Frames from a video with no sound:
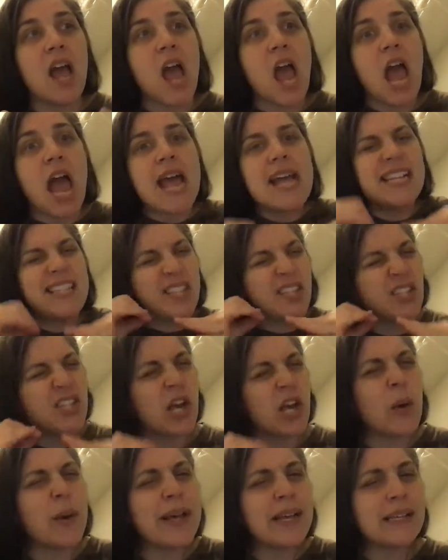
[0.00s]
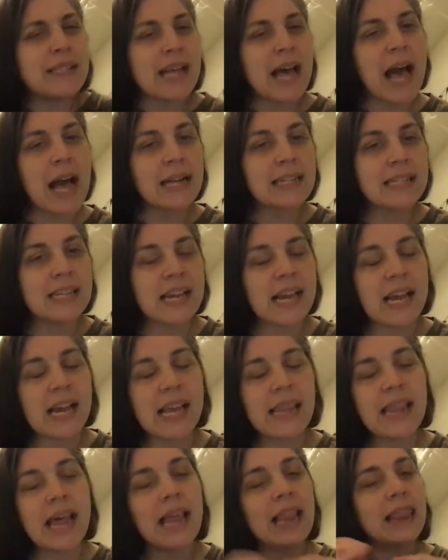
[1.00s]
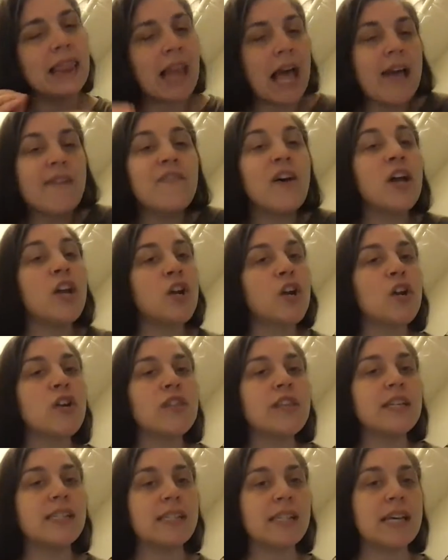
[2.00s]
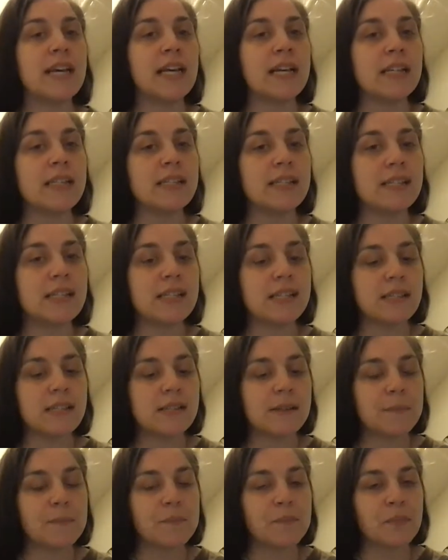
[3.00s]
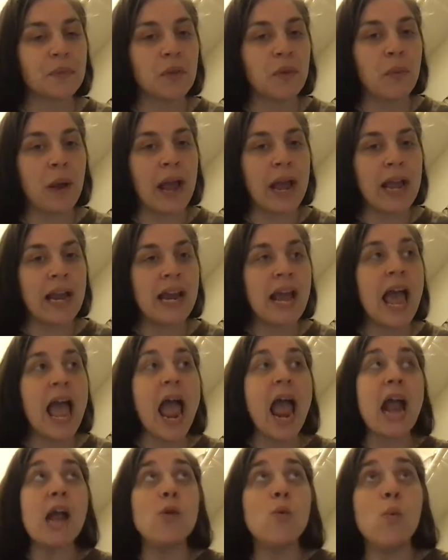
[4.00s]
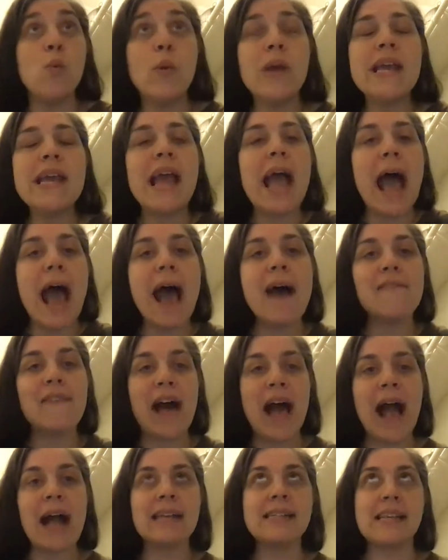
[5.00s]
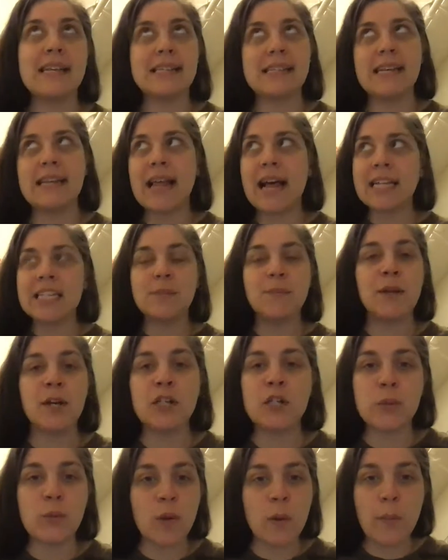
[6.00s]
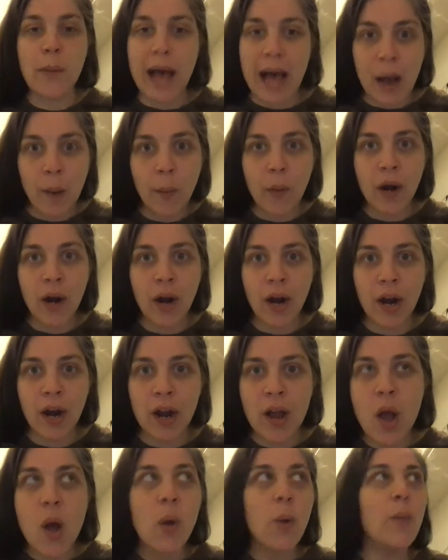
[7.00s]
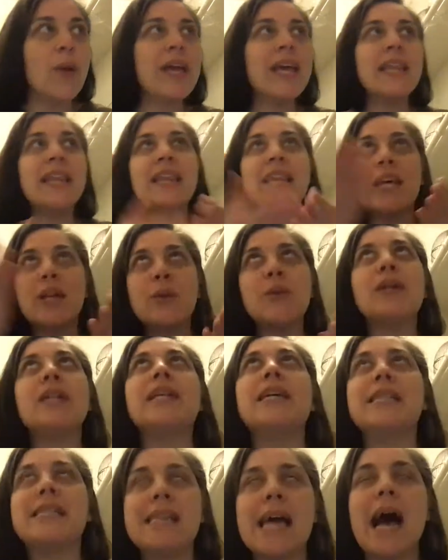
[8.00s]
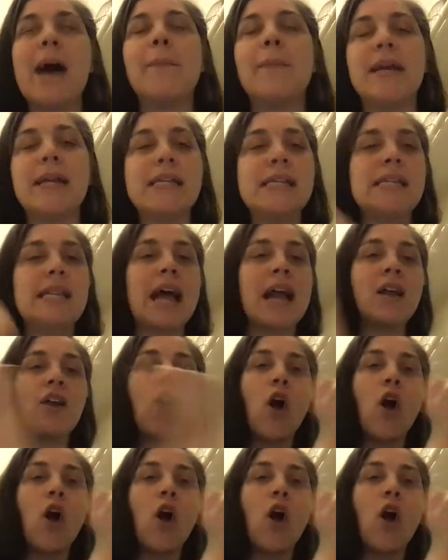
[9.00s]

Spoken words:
is so exacting that life on earth exists, right? And we have access to that spiritual power. We can literally tap into that